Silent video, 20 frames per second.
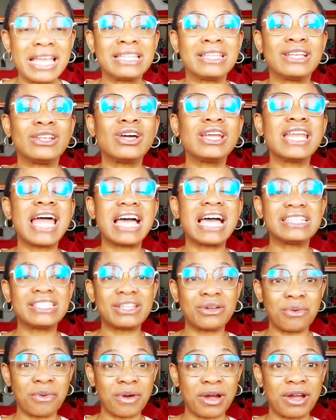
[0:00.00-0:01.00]
The Lord has
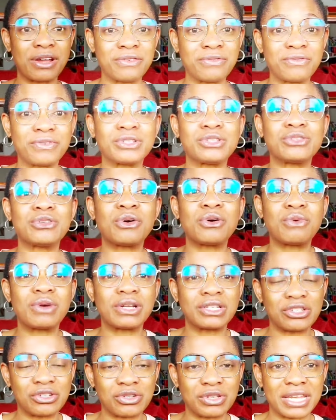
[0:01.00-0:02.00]
a word for
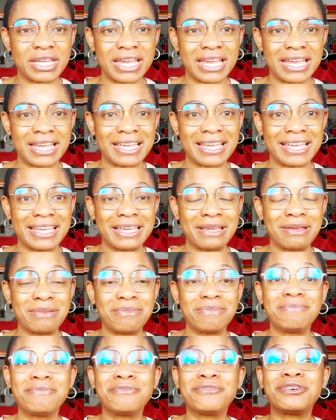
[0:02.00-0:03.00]
someone today,
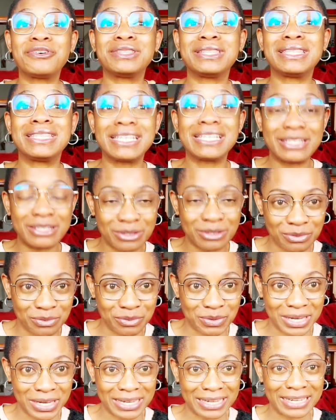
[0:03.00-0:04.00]
for this
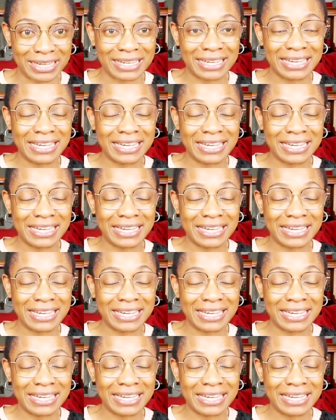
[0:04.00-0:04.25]
week.